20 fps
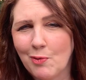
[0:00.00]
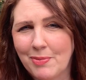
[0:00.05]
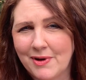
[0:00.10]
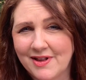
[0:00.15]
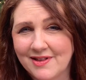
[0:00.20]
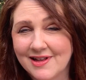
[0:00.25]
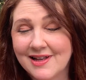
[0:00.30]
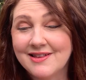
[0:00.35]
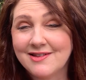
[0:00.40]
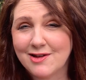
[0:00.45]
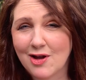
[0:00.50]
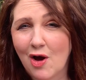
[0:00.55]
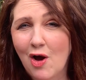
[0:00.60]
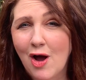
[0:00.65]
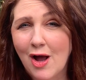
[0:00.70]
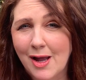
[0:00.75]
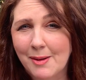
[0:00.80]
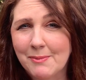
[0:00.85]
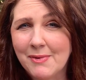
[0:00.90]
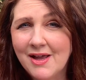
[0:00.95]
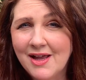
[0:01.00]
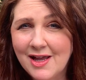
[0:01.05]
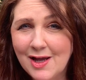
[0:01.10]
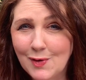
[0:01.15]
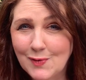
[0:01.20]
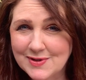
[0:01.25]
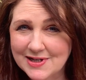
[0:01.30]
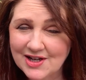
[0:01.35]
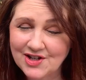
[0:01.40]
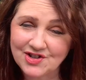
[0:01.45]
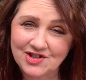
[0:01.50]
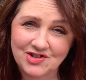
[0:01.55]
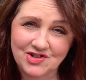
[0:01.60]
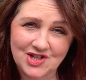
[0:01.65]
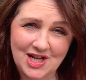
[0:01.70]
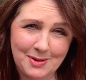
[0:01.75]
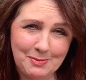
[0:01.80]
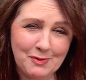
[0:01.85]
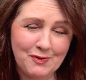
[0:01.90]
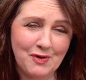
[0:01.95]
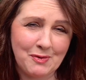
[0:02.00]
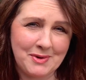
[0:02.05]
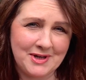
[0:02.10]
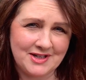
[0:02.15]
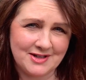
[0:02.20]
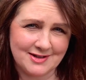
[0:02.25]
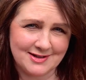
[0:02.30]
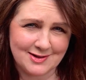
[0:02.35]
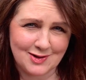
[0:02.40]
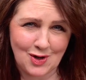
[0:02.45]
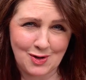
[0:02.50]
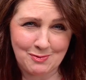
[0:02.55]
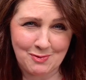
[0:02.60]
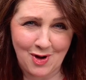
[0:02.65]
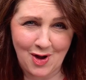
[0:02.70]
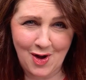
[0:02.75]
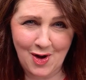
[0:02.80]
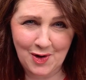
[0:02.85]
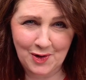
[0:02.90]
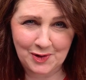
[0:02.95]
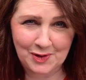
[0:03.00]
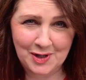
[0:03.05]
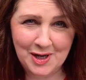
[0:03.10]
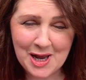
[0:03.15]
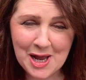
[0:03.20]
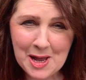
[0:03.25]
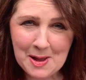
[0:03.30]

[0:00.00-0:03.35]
But at that time, it was actually cheaper for me to sew my own.